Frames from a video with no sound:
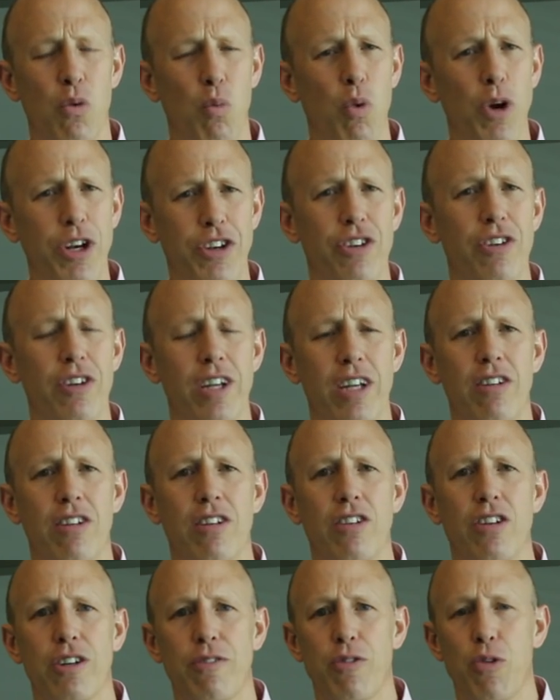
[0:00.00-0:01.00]
what you need
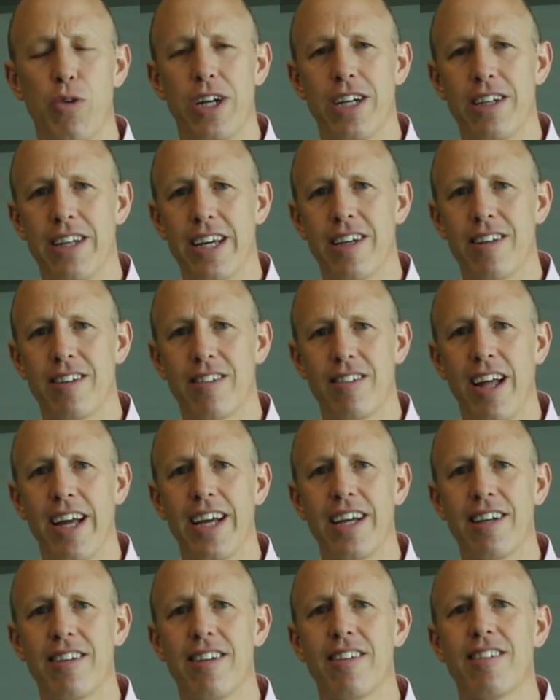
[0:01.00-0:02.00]
to look for in a data
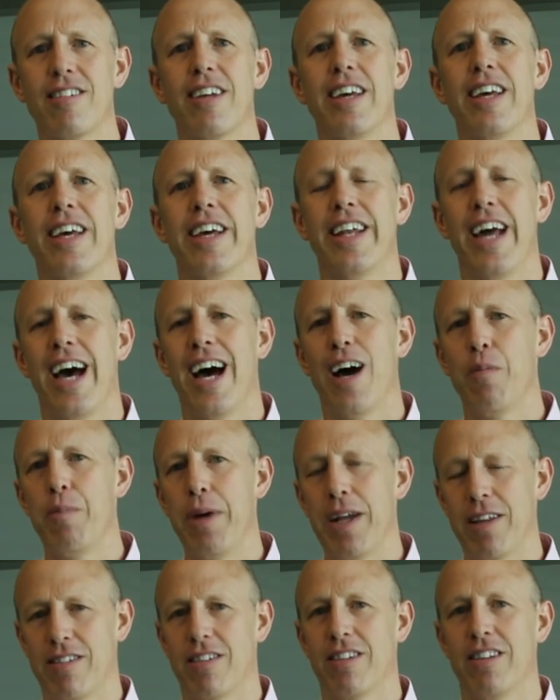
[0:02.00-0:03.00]
scientist and how
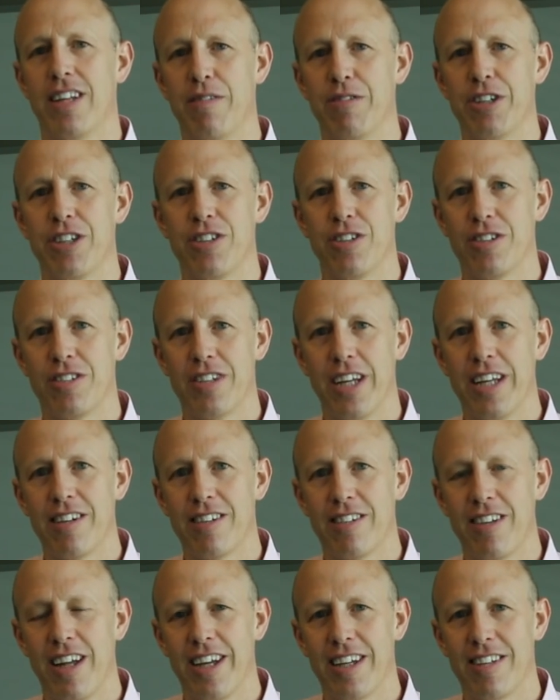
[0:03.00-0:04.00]
best to leverage those data
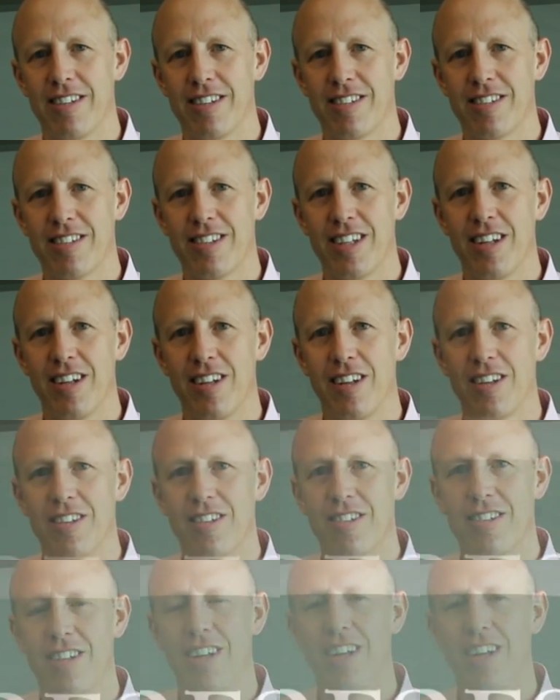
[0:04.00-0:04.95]
scientist skills.